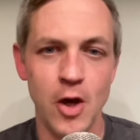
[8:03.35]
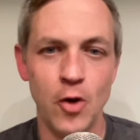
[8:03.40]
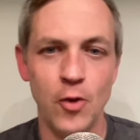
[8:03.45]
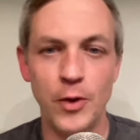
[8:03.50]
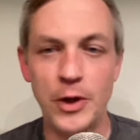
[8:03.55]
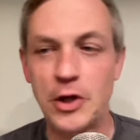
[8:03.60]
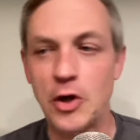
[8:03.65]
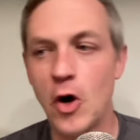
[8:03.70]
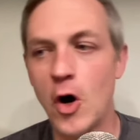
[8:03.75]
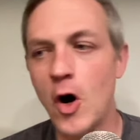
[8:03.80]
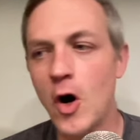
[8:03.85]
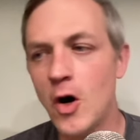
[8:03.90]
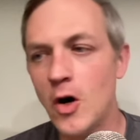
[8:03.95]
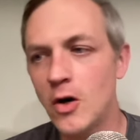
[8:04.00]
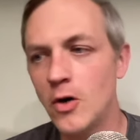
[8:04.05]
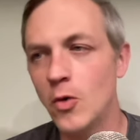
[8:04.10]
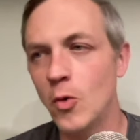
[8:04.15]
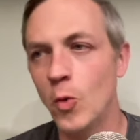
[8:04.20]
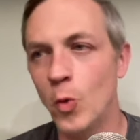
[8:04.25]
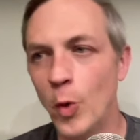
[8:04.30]

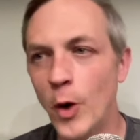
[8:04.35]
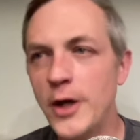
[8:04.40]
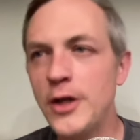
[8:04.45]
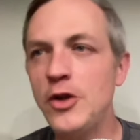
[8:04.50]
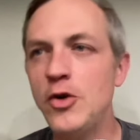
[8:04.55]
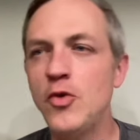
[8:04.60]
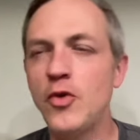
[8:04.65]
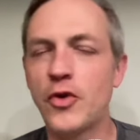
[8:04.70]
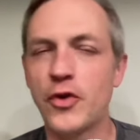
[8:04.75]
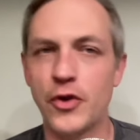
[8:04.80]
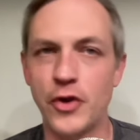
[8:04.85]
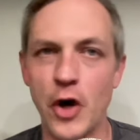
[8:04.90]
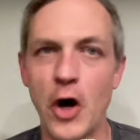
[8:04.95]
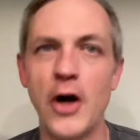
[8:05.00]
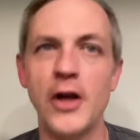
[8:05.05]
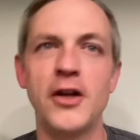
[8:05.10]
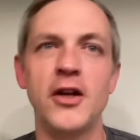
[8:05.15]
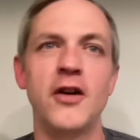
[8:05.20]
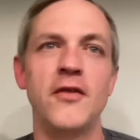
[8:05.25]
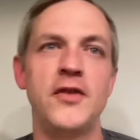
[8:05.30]
Recall what you
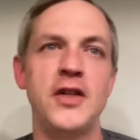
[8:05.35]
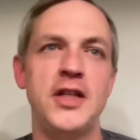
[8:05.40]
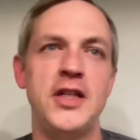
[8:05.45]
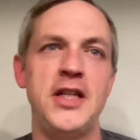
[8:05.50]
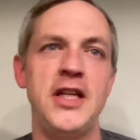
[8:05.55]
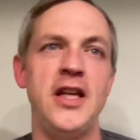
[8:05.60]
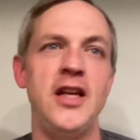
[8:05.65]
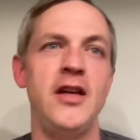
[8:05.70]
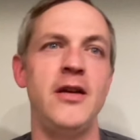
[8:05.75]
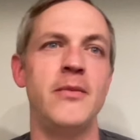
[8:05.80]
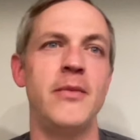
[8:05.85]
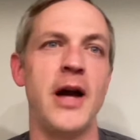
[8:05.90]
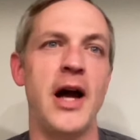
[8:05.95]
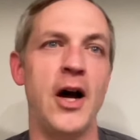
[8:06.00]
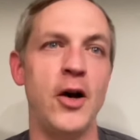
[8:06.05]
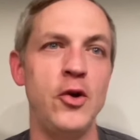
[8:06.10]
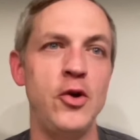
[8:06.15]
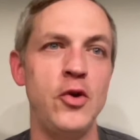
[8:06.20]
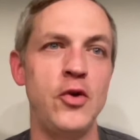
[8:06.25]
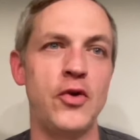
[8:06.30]
thought of the team,
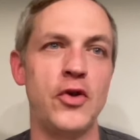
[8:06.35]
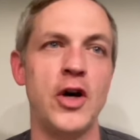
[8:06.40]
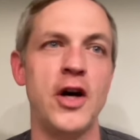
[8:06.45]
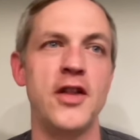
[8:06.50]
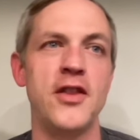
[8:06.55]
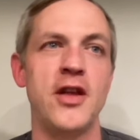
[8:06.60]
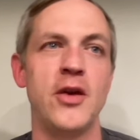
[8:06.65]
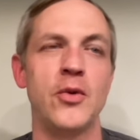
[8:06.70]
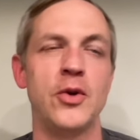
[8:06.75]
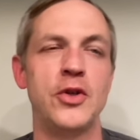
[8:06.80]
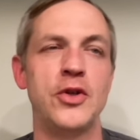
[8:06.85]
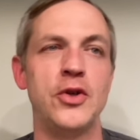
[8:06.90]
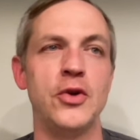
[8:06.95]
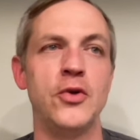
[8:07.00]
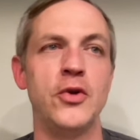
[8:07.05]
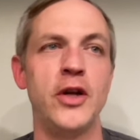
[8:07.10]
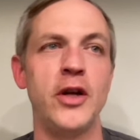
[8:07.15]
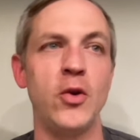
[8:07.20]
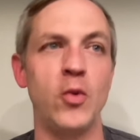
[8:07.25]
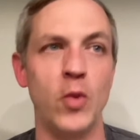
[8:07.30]
how you thought they were
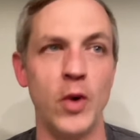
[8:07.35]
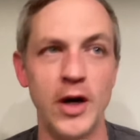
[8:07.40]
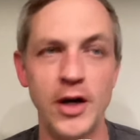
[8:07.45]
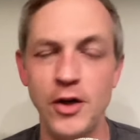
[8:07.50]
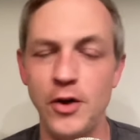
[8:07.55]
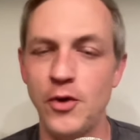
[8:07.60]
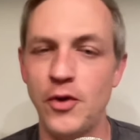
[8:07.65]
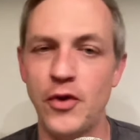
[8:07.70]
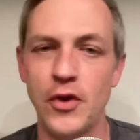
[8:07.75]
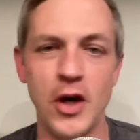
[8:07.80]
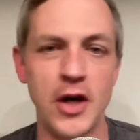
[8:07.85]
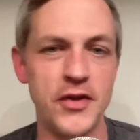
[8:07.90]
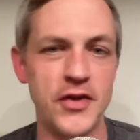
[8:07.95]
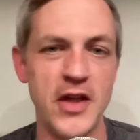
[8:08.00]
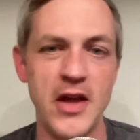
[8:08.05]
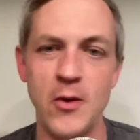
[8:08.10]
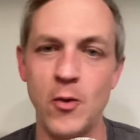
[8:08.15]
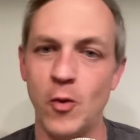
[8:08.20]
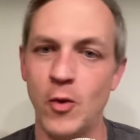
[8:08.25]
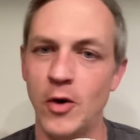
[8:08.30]
doing, where you thought
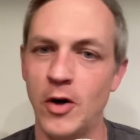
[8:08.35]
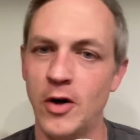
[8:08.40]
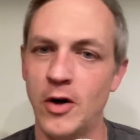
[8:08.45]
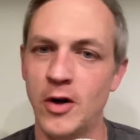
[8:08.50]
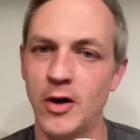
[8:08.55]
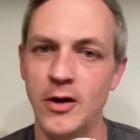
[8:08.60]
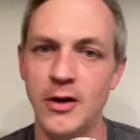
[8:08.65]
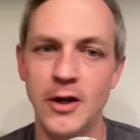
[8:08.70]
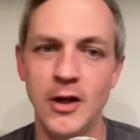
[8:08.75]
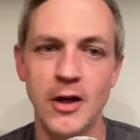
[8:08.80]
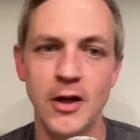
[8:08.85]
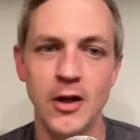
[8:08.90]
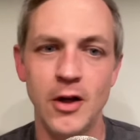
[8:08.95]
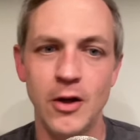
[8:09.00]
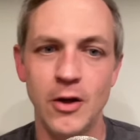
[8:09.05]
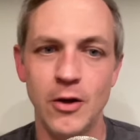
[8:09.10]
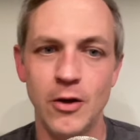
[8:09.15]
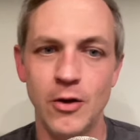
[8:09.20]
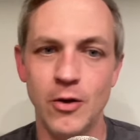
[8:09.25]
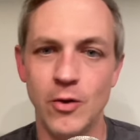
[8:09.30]
they were,
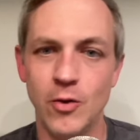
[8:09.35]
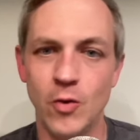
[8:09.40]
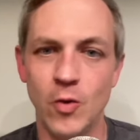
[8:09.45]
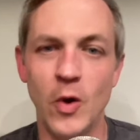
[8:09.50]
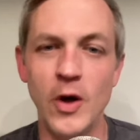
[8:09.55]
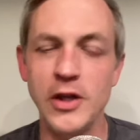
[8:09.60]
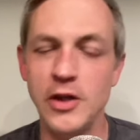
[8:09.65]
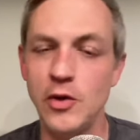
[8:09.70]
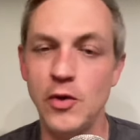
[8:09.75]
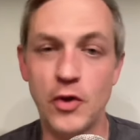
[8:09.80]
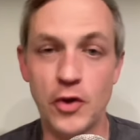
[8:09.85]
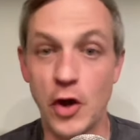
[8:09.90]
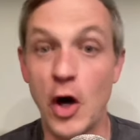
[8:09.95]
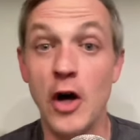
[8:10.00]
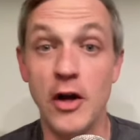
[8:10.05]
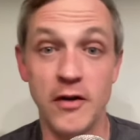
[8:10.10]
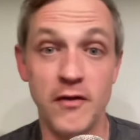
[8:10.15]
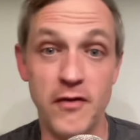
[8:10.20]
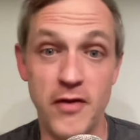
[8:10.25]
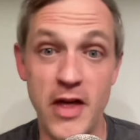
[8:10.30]
what you
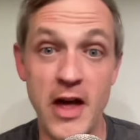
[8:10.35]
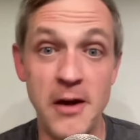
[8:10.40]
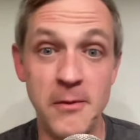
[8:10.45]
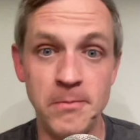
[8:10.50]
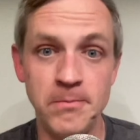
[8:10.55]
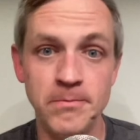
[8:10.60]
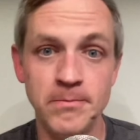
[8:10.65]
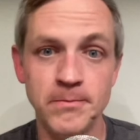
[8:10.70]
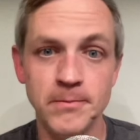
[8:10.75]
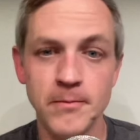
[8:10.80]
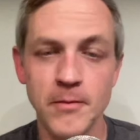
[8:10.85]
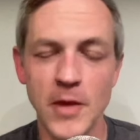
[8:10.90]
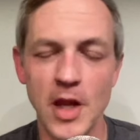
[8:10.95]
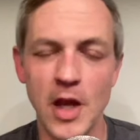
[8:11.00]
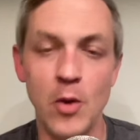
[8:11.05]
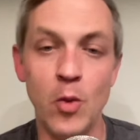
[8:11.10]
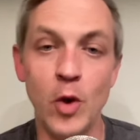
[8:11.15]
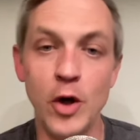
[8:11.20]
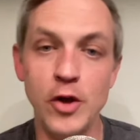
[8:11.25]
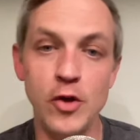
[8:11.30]
thought of them,
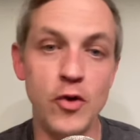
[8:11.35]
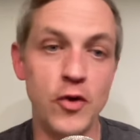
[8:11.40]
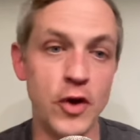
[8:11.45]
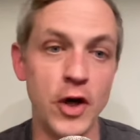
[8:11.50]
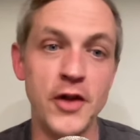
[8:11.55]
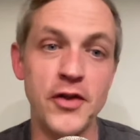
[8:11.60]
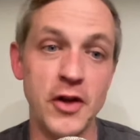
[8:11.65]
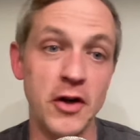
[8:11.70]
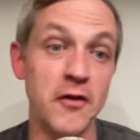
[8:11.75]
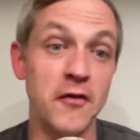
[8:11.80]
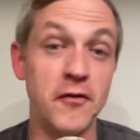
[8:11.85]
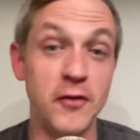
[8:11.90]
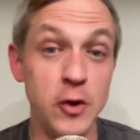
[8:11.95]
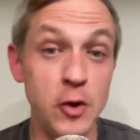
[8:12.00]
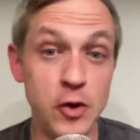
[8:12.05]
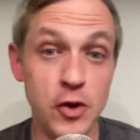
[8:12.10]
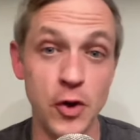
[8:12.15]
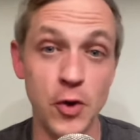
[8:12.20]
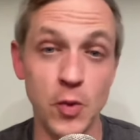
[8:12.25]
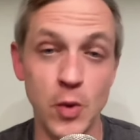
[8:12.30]
and what you thought their
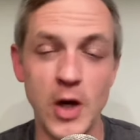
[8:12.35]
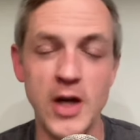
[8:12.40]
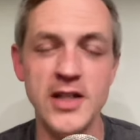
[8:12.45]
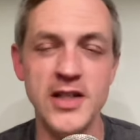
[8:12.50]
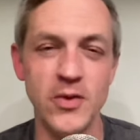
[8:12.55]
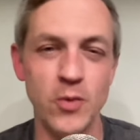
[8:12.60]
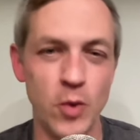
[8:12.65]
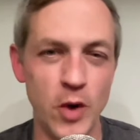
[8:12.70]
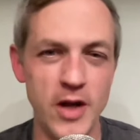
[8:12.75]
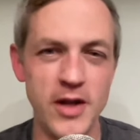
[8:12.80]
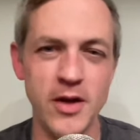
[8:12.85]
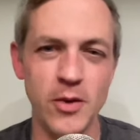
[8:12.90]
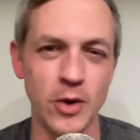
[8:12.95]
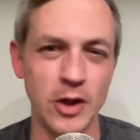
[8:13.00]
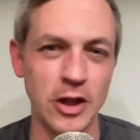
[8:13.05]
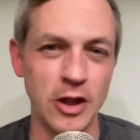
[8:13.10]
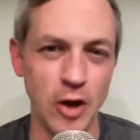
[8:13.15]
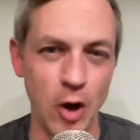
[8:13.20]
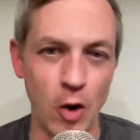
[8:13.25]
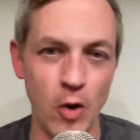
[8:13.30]
future was and where they were
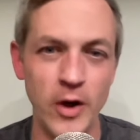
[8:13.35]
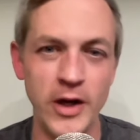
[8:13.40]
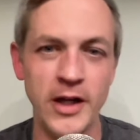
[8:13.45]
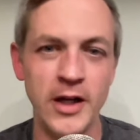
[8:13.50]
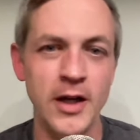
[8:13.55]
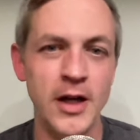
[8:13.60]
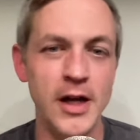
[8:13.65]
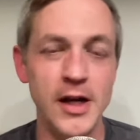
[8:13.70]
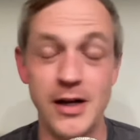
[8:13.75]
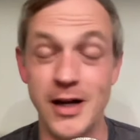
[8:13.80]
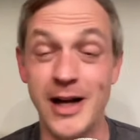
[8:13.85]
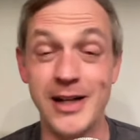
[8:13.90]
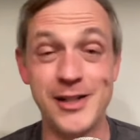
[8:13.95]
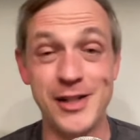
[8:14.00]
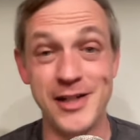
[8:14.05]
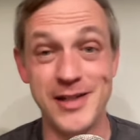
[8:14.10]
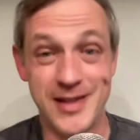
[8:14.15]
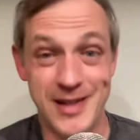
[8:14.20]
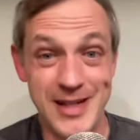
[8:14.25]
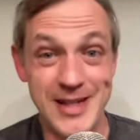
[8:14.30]
going, not
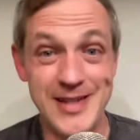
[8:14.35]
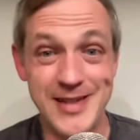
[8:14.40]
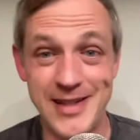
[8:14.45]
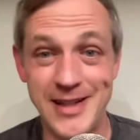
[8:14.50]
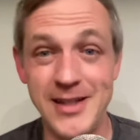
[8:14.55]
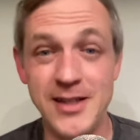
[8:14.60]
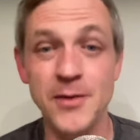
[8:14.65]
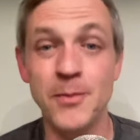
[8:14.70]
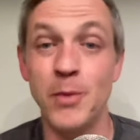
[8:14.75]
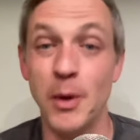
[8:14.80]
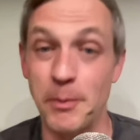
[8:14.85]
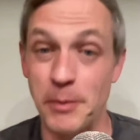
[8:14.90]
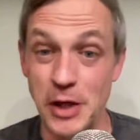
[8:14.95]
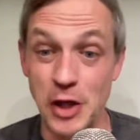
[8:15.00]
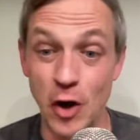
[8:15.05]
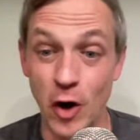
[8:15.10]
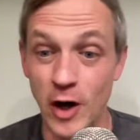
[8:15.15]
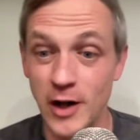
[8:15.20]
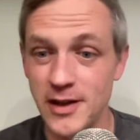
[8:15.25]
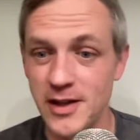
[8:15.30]
just this season, but
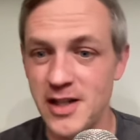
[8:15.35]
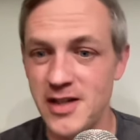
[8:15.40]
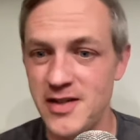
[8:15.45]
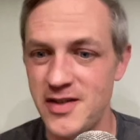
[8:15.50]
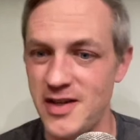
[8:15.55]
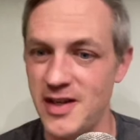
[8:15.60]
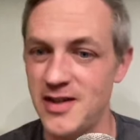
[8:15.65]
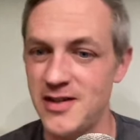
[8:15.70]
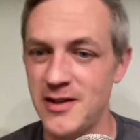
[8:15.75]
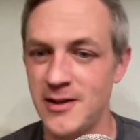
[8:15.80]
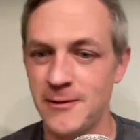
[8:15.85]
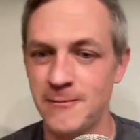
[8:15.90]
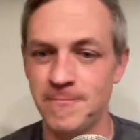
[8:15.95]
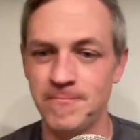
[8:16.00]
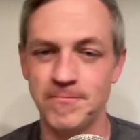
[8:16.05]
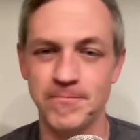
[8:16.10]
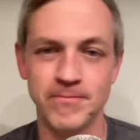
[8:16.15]
beyond this season.